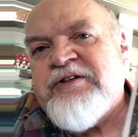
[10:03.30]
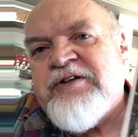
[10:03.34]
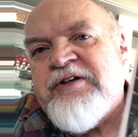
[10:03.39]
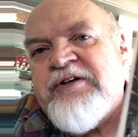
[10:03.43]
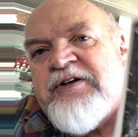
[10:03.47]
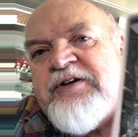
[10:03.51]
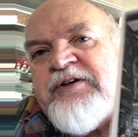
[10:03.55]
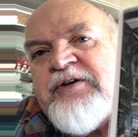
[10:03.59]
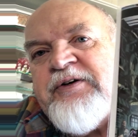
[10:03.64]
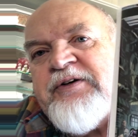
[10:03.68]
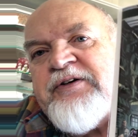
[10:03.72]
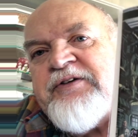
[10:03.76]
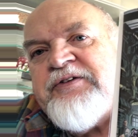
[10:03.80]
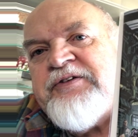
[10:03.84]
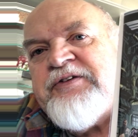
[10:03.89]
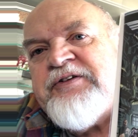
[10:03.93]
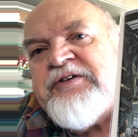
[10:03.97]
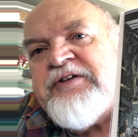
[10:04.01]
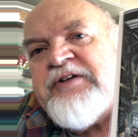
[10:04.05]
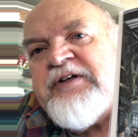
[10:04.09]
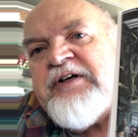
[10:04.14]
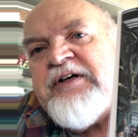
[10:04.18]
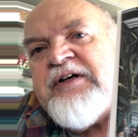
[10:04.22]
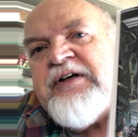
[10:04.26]
Here you can
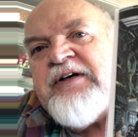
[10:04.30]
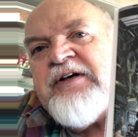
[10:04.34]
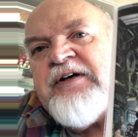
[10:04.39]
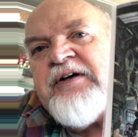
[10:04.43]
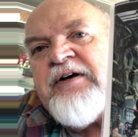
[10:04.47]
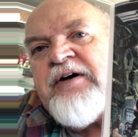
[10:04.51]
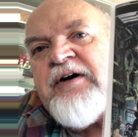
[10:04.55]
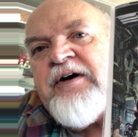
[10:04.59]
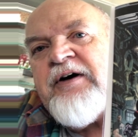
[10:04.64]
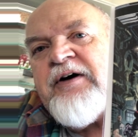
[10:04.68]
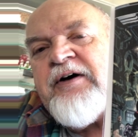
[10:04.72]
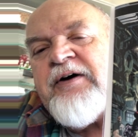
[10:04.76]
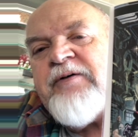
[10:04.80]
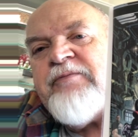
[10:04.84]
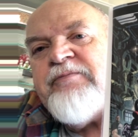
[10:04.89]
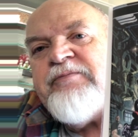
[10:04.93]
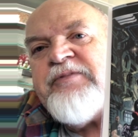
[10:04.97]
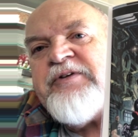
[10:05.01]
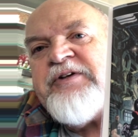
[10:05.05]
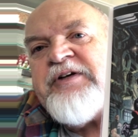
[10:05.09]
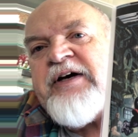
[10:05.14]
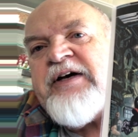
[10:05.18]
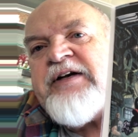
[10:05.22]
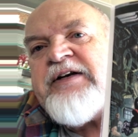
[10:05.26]
see
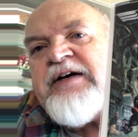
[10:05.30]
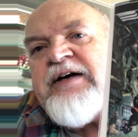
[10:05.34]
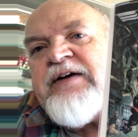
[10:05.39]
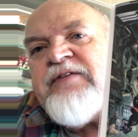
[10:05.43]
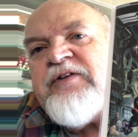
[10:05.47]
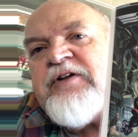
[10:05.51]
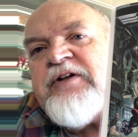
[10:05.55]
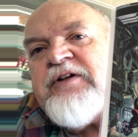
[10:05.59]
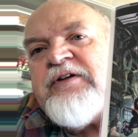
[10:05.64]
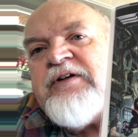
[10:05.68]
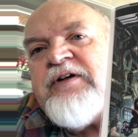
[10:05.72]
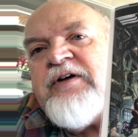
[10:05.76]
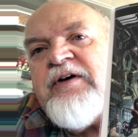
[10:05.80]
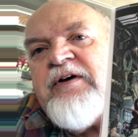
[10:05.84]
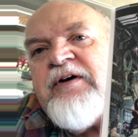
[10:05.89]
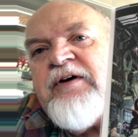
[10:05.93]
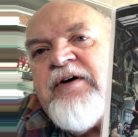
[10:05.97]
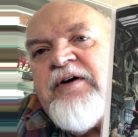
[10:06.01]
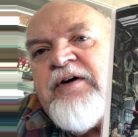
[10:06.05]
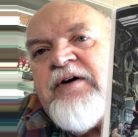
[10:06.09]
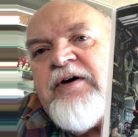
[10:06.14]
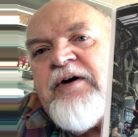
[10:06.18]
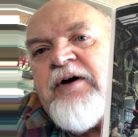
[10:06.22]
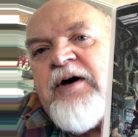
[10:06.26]
Daredevil,
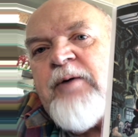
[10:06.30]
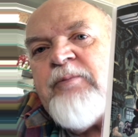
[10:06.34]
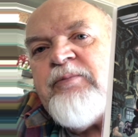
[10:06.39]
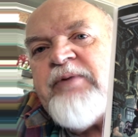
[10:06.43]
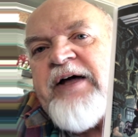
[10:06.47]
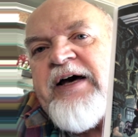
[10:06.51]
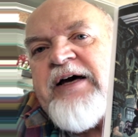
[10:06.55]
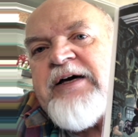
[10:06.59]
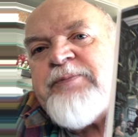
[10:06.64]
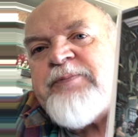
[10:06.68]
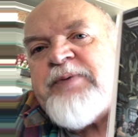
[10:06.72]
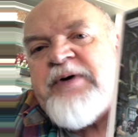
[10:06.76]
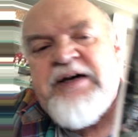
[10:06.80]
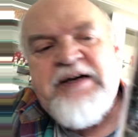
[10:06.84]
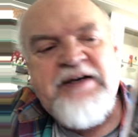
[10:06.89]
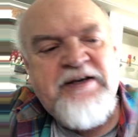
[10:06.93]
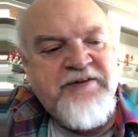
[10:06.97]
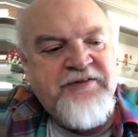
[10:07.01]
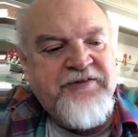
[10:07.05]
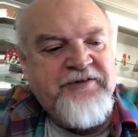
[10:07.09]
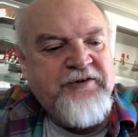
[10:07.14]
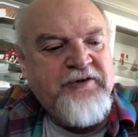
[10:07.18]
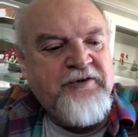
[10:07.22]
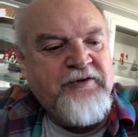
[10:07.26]
Black
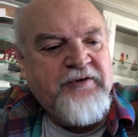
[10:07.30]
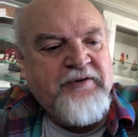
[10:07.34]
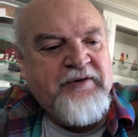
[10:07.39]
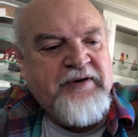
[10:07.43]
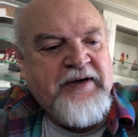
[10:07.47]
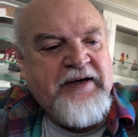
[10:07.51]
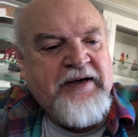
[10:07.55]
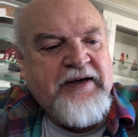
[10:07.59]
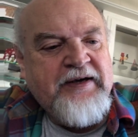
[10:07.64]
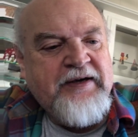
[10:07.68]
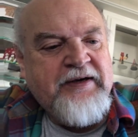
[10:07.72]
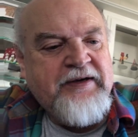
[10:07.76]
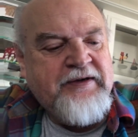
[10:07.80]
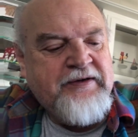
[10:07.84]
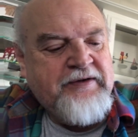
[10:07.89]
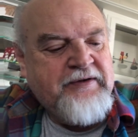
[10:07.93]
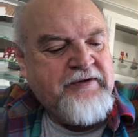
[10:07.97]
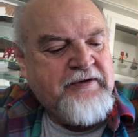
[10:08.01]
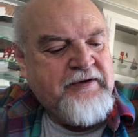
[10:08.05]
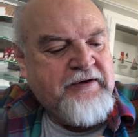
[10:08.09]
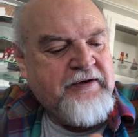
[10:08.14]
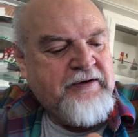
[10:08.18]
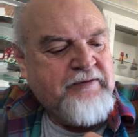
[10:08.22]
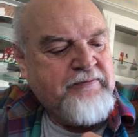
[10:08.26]
Panther,
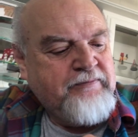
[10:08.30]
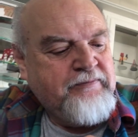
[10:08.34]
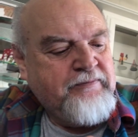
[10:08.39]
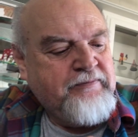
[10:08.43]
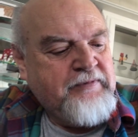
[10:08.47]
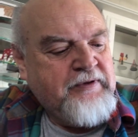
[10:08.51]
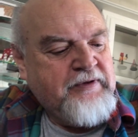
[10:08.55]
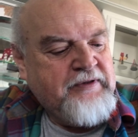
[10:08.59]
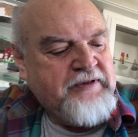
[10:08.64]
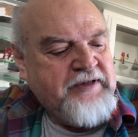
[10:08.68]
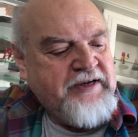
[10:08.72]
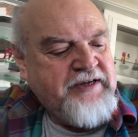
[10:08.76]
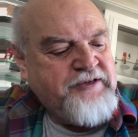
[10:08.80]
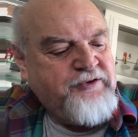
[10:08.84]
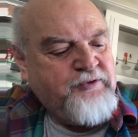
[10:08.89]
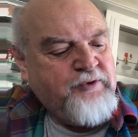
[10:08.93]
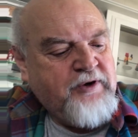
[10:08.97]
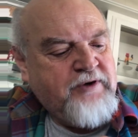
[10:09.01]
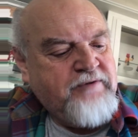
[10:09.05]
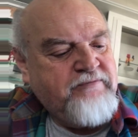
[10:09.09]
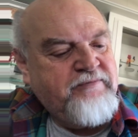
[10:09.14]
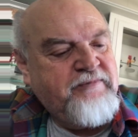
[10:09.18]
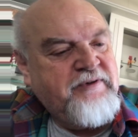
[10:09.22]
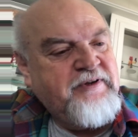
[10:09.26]
and Elektra.
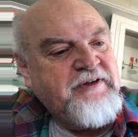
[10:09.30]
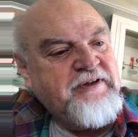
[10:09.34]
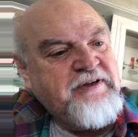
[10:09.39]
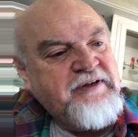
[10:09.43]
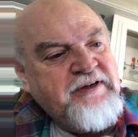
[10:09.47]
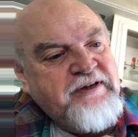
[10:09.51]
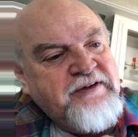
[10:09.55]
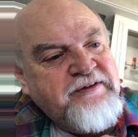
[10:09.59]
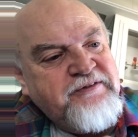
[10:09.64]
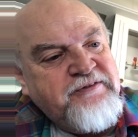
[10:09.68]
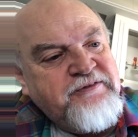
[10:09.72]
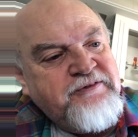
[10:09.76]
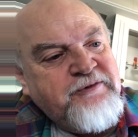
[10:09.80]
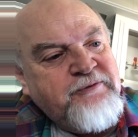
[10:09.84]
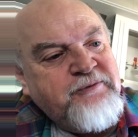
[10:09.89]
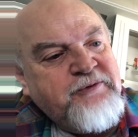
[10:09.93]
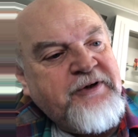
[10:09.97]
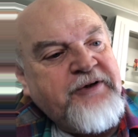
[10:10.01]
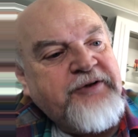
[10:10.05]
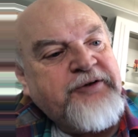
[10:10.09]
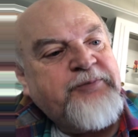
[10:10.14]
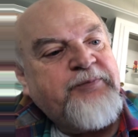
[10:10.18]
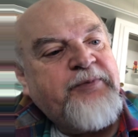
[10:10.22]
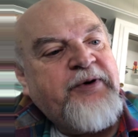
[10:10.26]
And they've
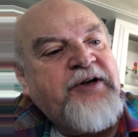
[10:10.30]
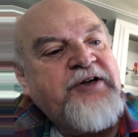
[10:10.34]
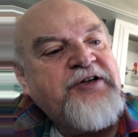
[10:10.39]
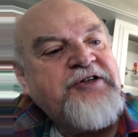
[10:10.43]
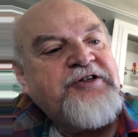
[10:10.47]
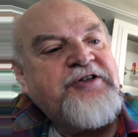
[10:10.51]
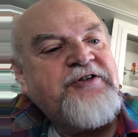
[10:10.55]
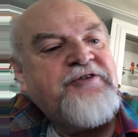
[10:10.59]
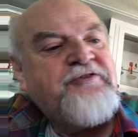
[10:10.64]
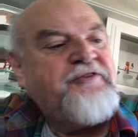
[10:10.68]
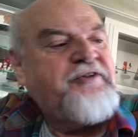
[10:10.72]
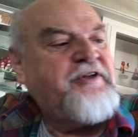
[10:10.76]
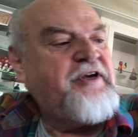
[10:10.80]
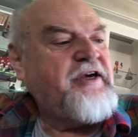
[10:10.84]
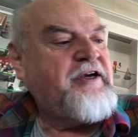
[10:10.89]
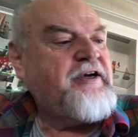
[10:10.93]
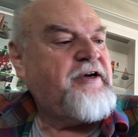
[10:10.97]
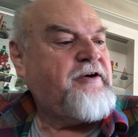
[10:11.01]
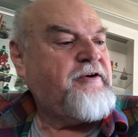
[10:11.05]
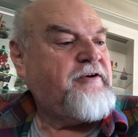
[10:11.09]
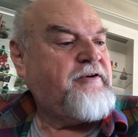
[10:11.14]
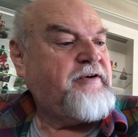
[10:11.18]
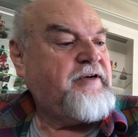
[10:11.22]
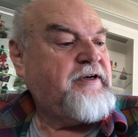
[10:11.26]
got the Punisher
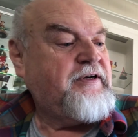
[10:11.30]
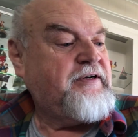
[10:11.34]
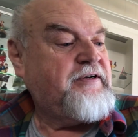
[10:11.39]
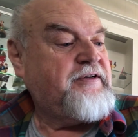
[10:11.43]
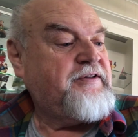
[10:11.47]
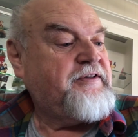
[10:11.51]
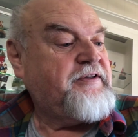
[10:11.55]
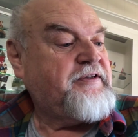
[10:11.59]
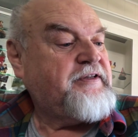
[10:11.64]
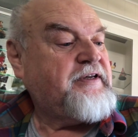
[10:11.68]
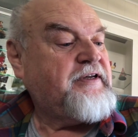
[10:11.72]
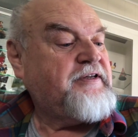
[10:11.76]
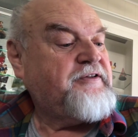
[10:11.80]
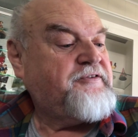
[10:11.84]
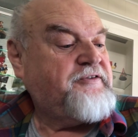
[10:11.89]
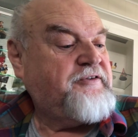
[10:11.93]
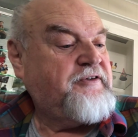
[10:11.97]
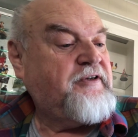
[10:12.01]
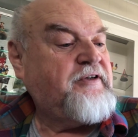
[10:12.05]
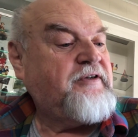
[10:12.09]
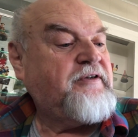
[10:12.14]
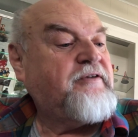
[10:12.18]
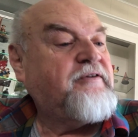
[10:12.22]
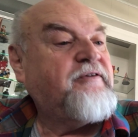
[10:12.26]
there, and I think that's
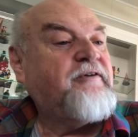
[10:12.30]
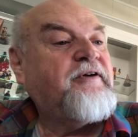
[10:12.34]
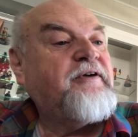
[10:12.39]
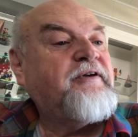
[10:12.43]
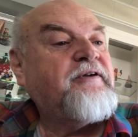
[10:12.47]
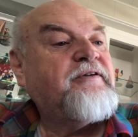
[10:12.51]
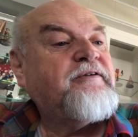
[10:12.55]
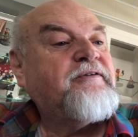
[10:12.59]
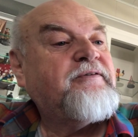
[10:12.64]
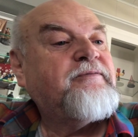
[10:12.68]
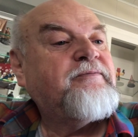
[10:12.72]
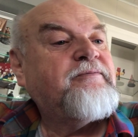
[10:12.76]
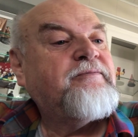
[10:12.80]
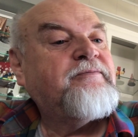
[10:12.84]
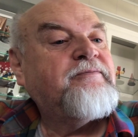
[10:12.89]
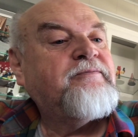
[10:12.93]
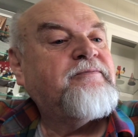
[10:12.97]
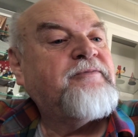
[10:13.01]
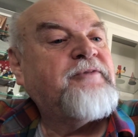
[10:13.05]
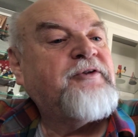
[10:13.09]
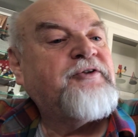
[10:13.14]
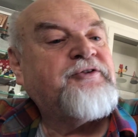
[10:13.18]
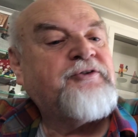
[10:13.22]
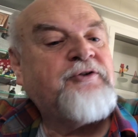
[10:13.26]
it, right?
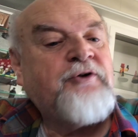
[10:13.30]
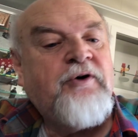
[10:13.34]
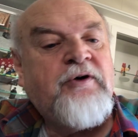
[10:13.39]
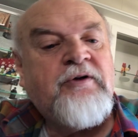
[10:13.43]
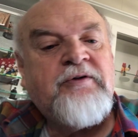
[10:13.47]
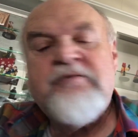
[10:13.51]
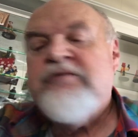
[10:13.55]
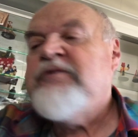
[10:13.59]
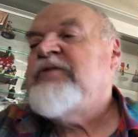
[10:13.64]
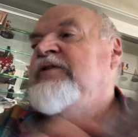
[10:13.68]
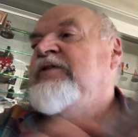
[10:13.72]
Looks cool.